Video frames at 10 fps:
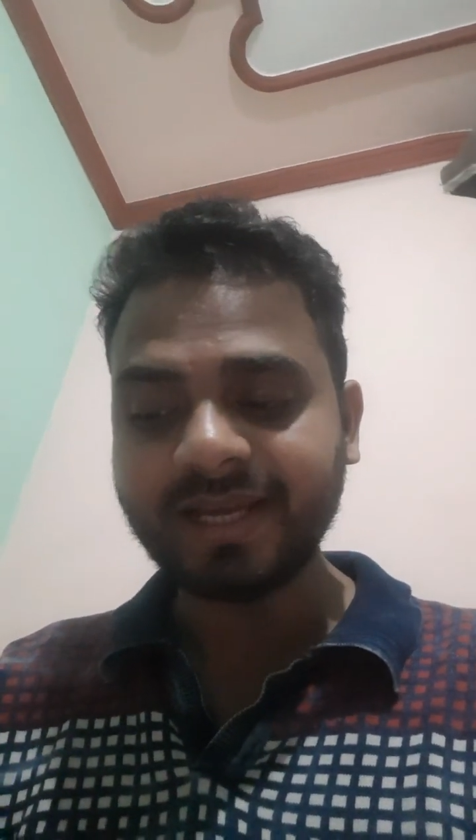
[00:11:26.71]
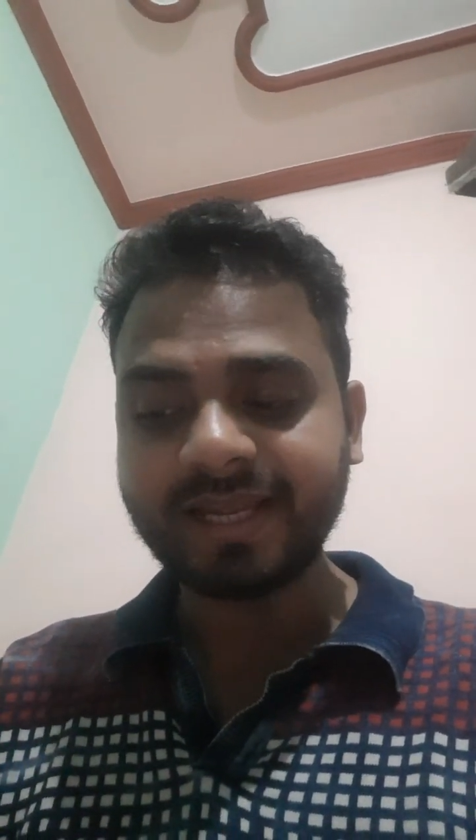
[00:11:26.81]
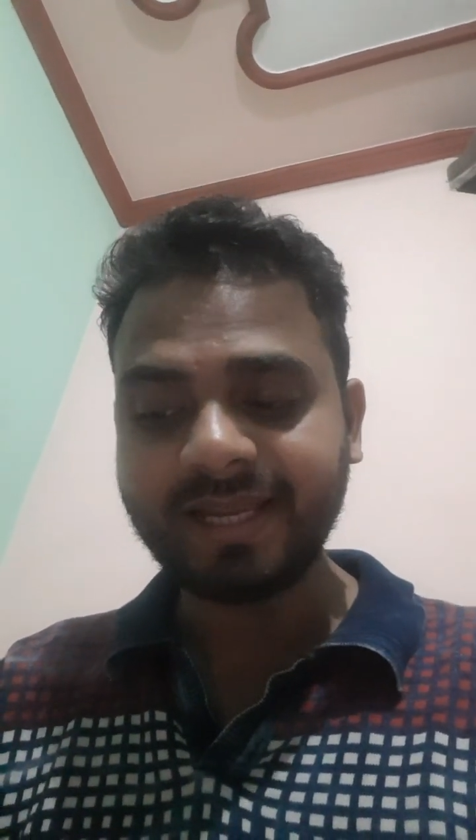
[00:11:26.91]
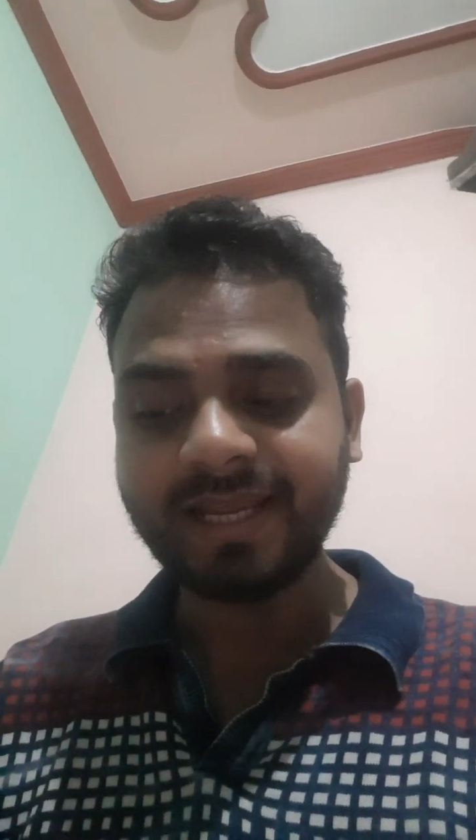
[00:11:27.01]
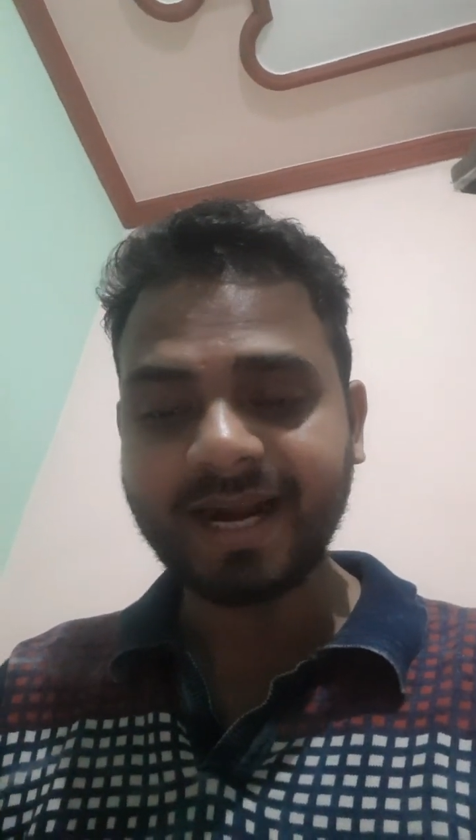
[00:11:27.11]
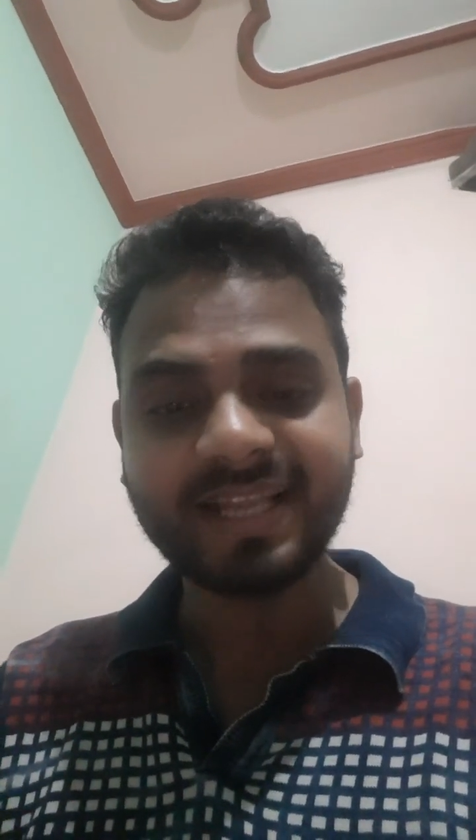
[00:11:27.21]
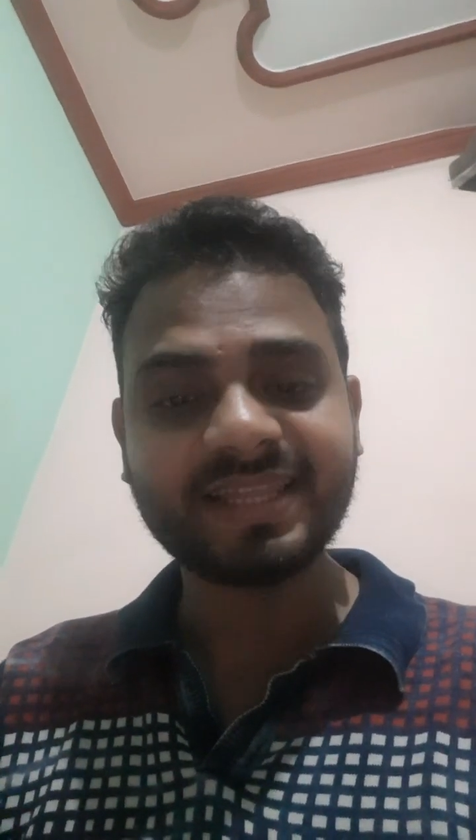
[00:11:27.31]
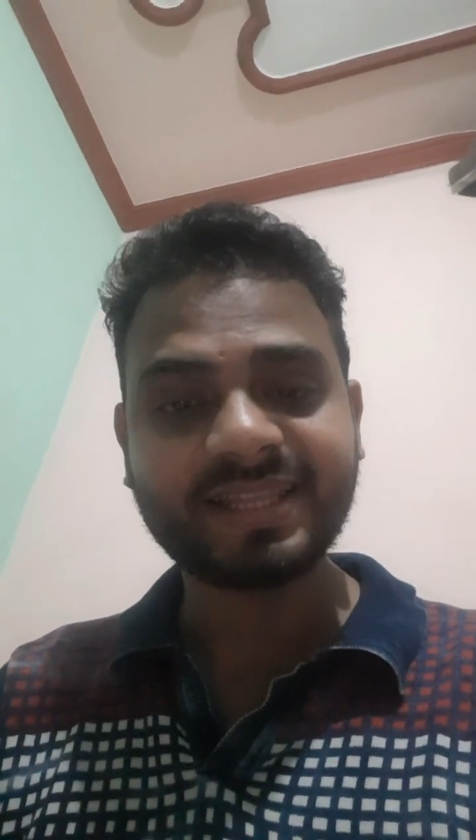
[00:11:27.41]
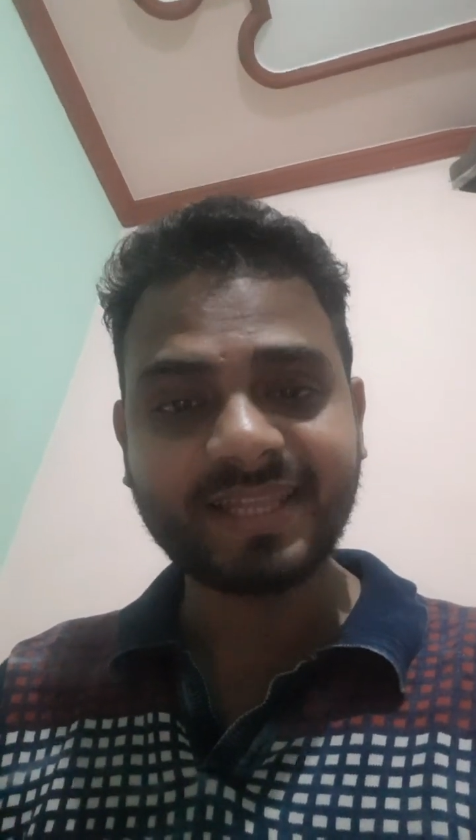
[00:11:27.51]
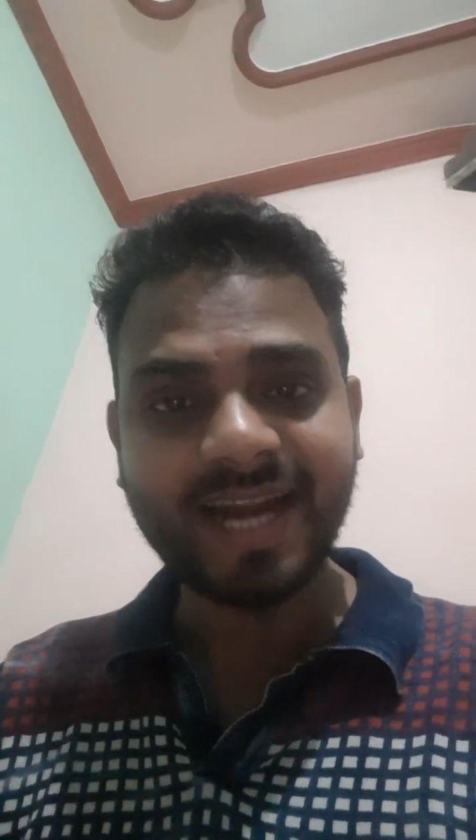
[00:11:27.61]
He had
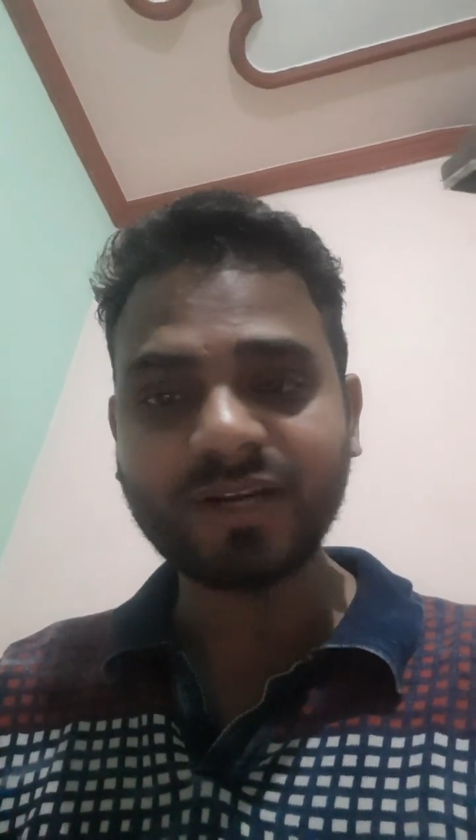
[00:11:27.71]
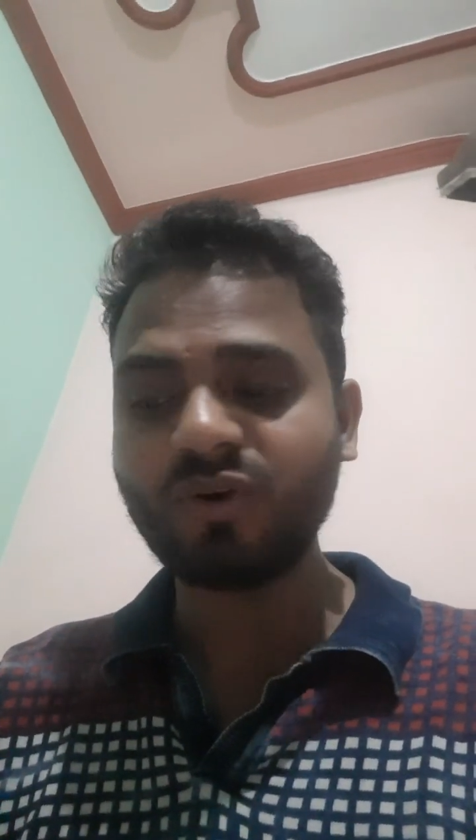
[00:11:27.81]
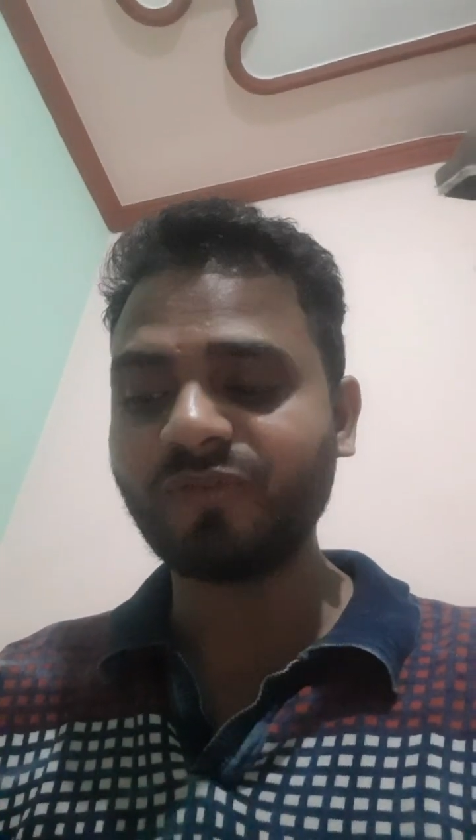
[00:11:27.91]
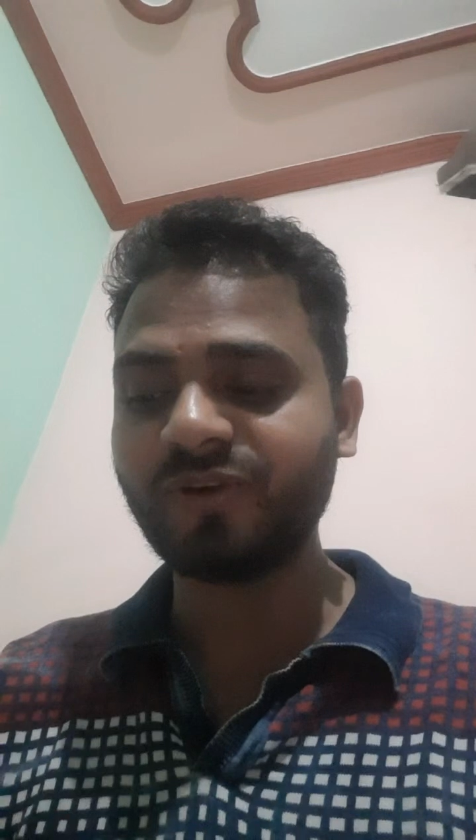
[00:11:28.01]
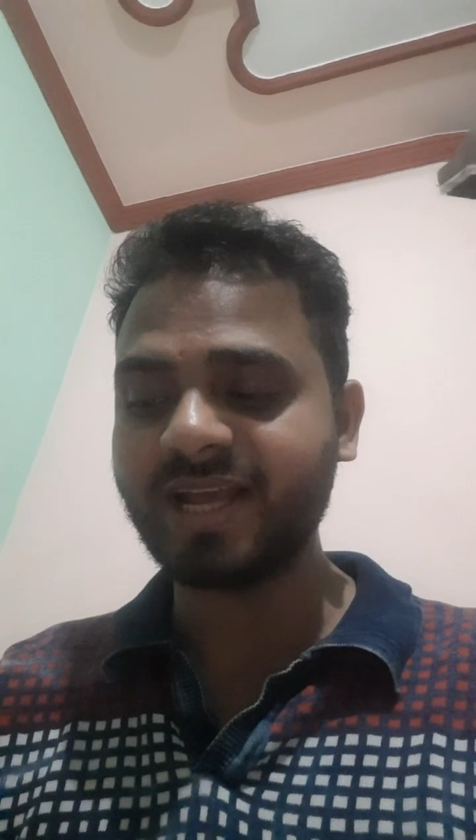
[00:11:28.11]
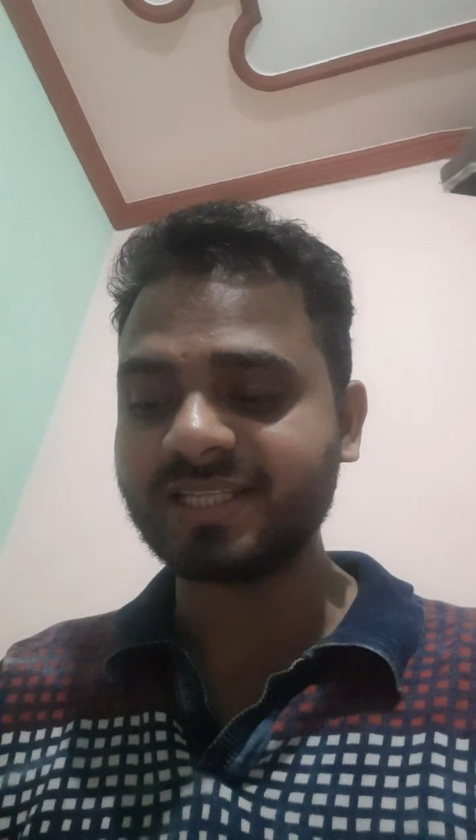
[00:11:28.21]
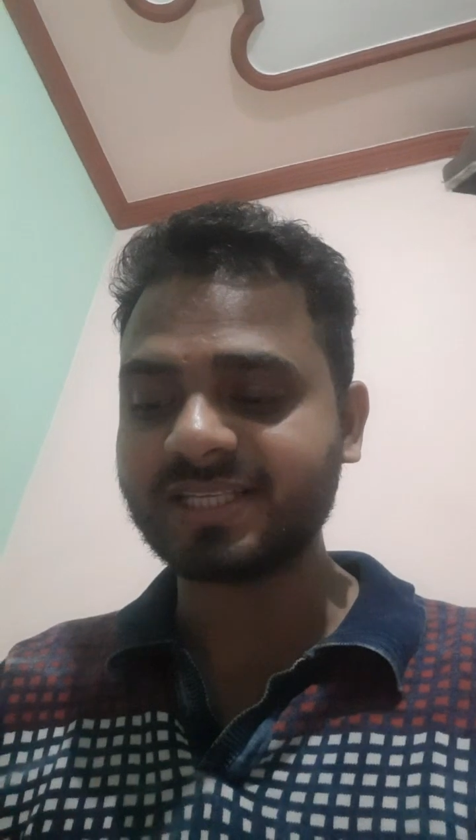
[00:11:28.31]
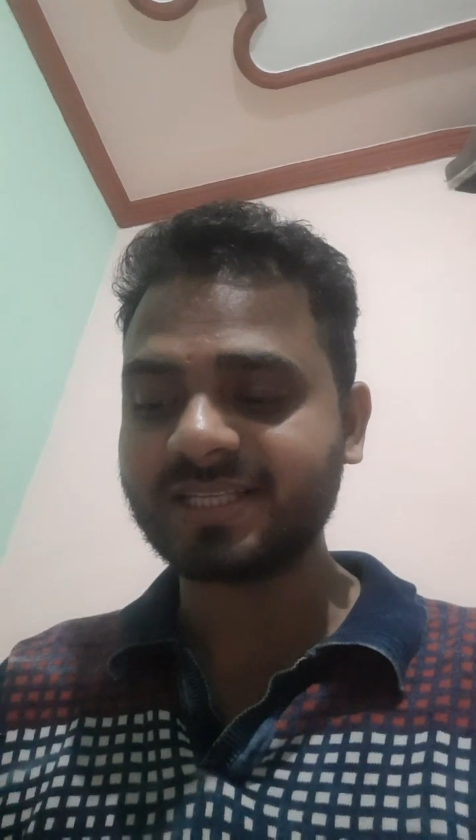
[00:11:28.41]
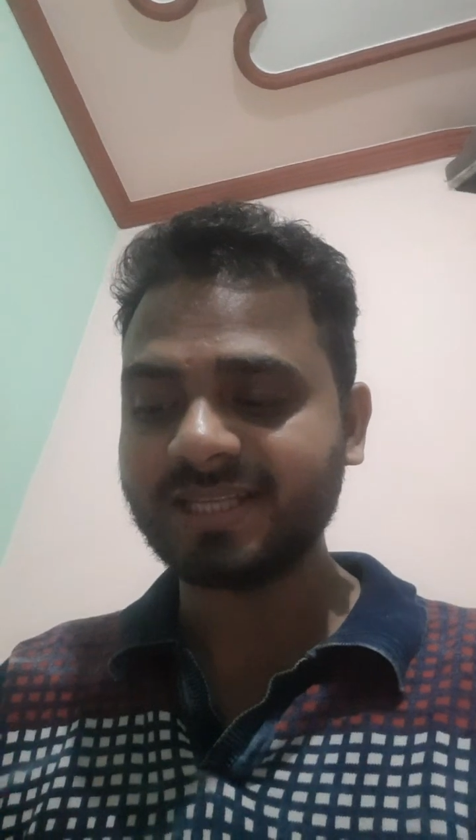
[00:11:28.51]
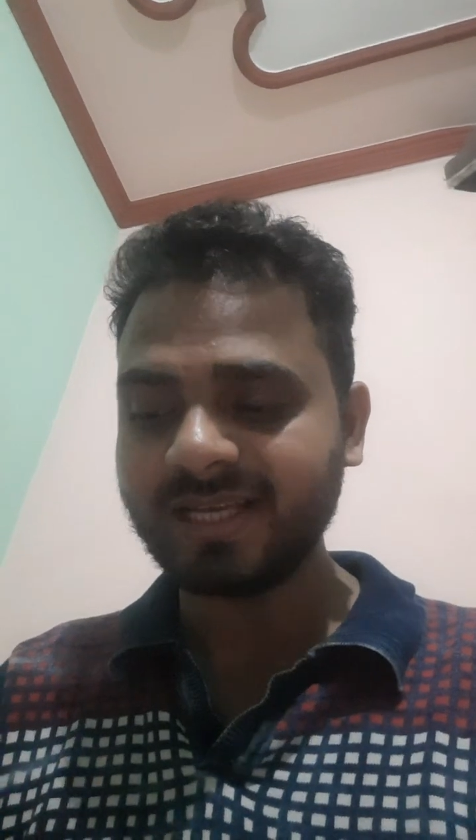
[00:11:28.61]
that confidence.